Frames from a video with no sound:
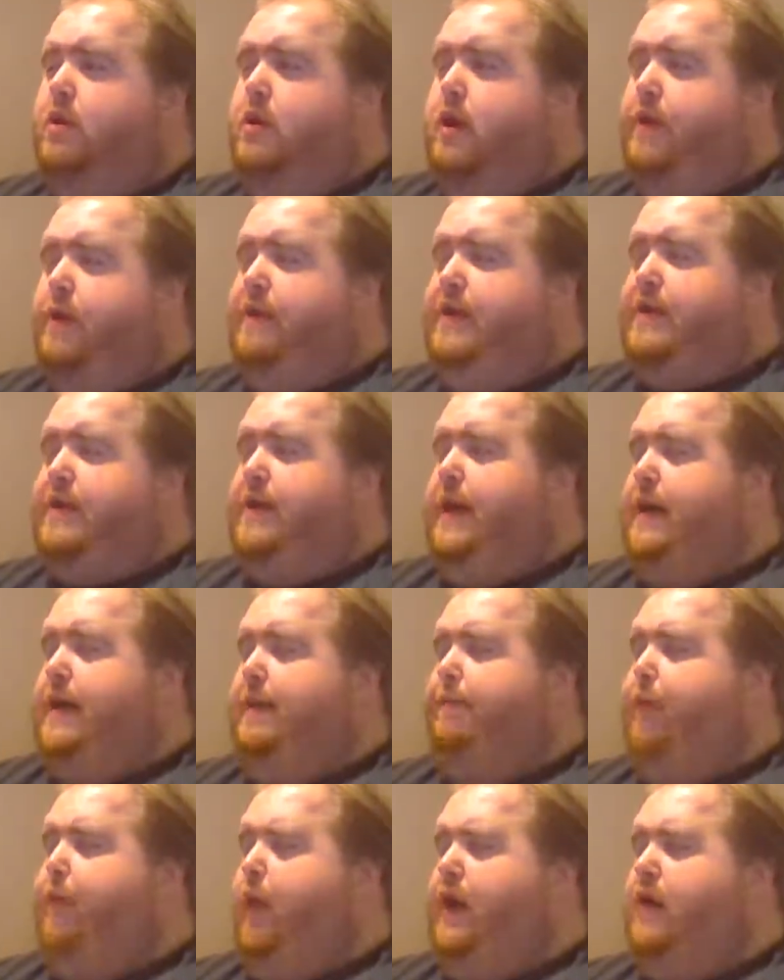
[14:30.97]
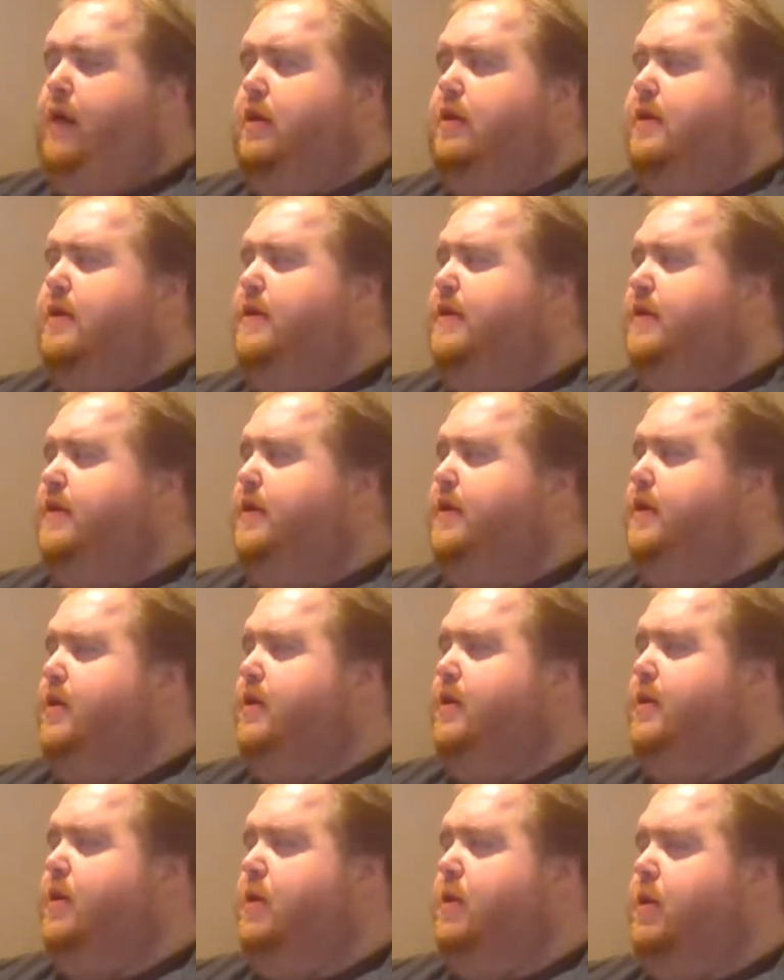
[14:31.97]
I mean, it's kind of pointless
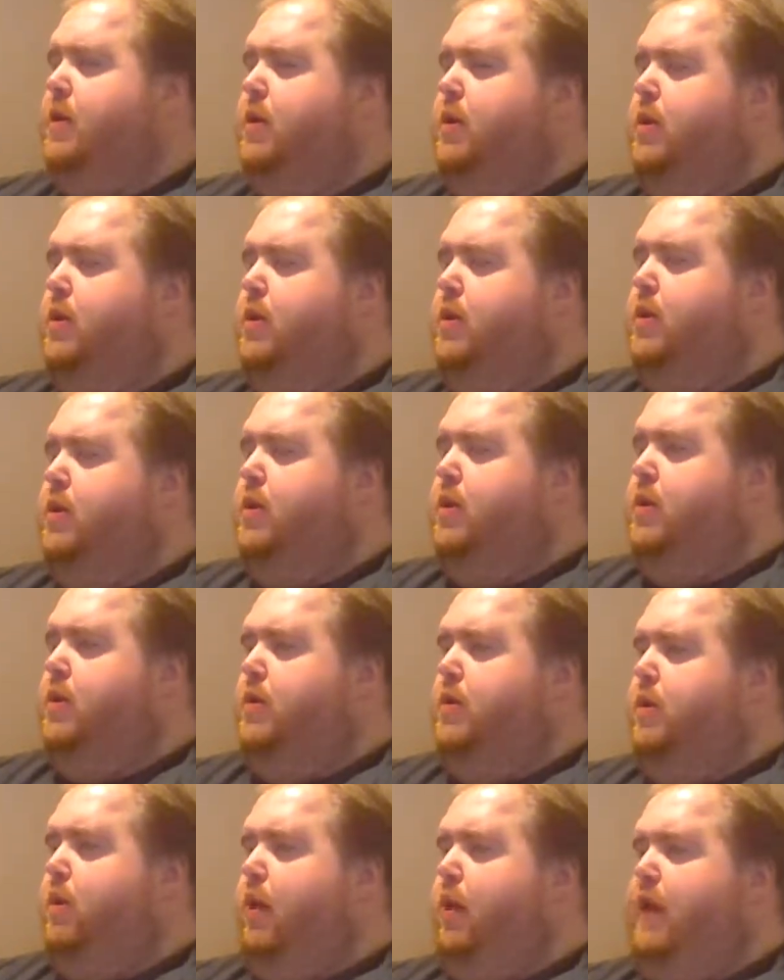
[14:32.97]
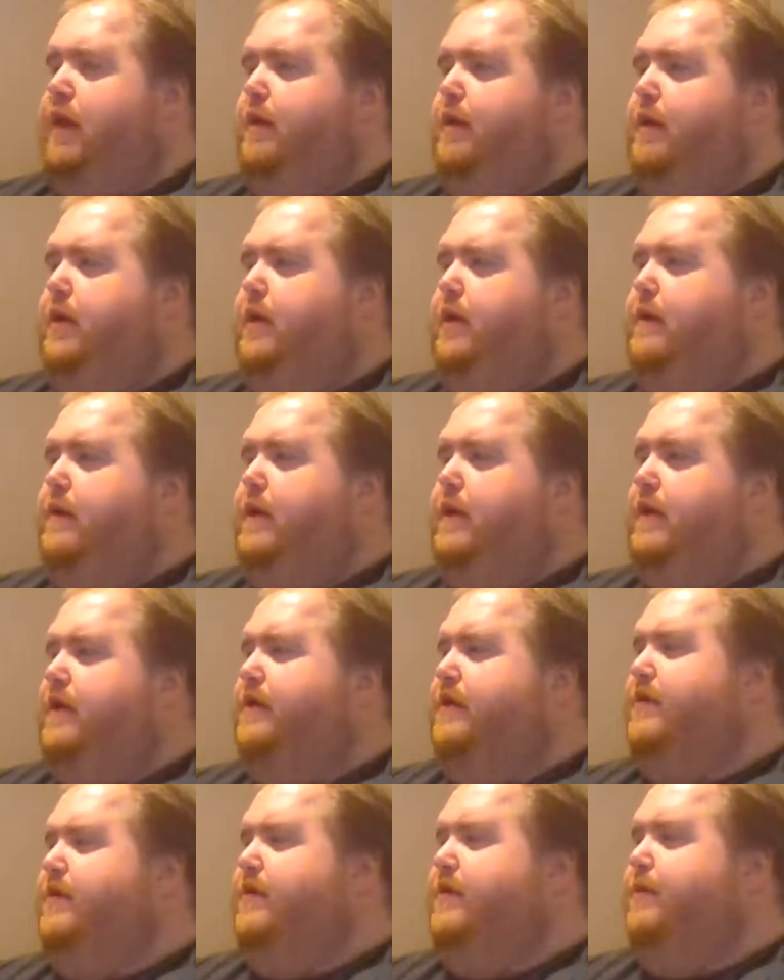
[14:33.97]
why you would do
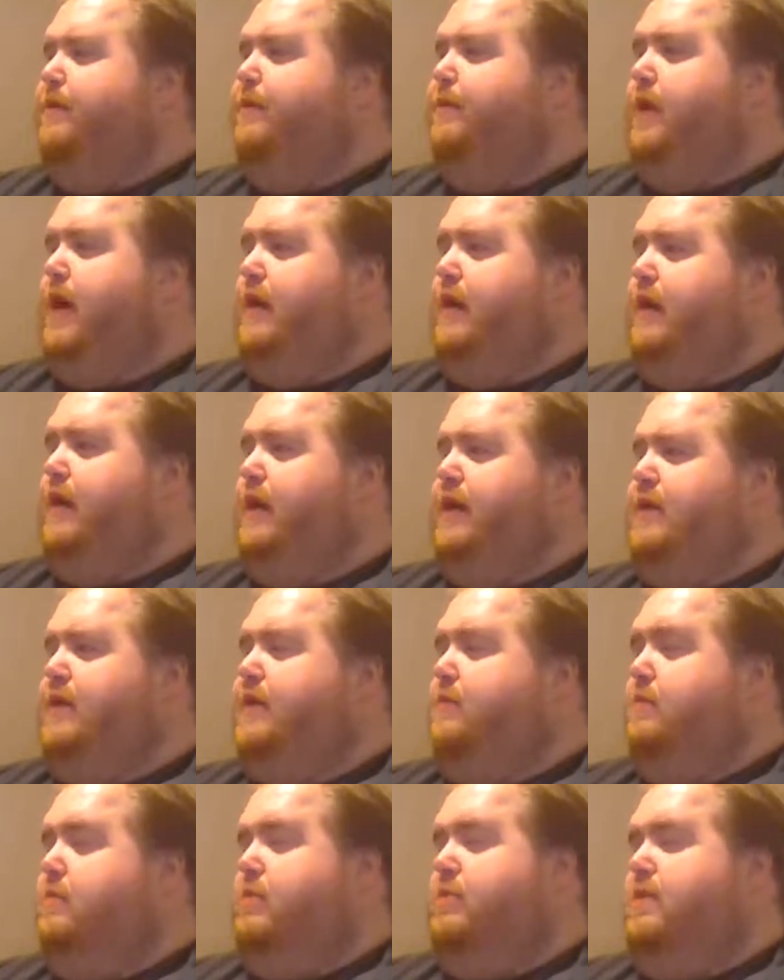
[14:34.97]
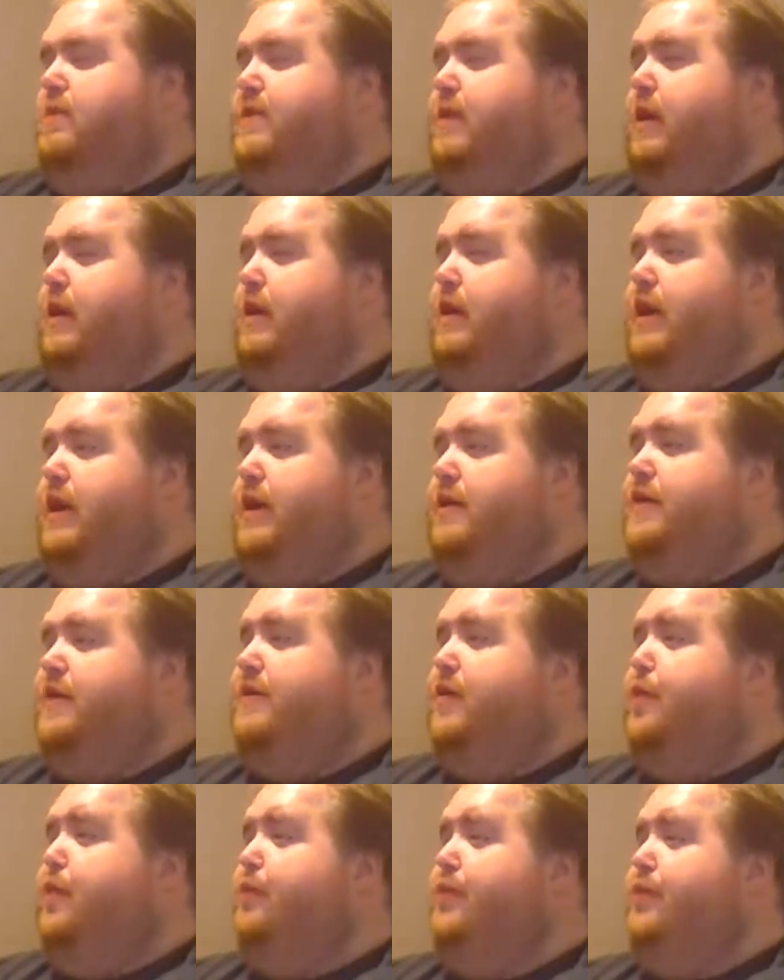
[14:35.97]
this, but I think it's
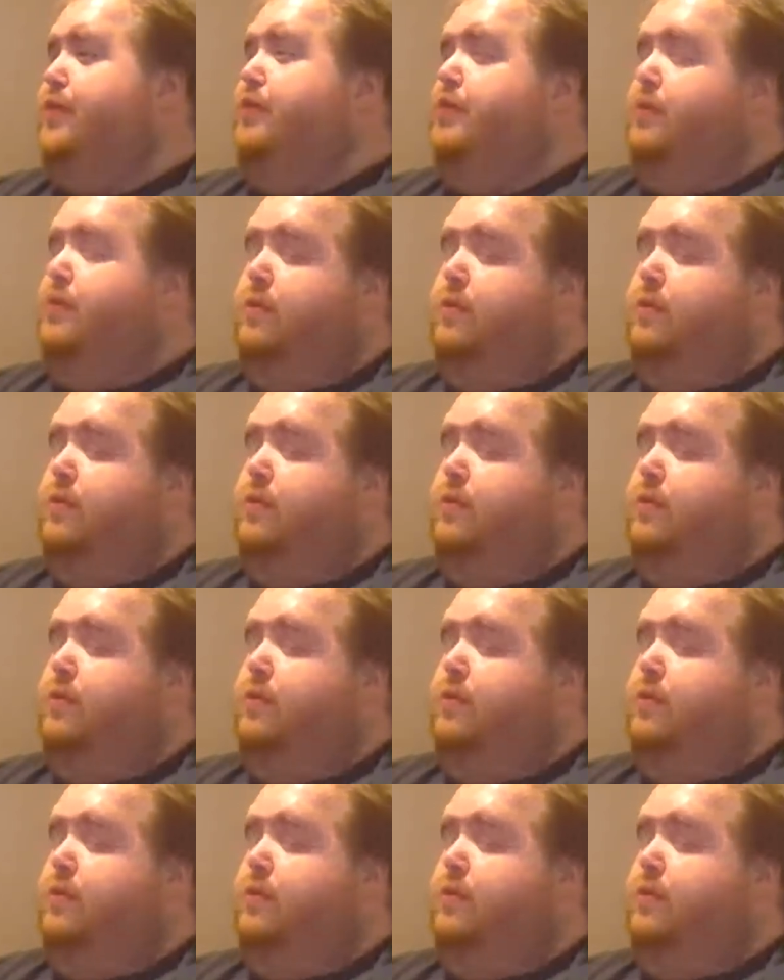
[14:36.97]
stupid.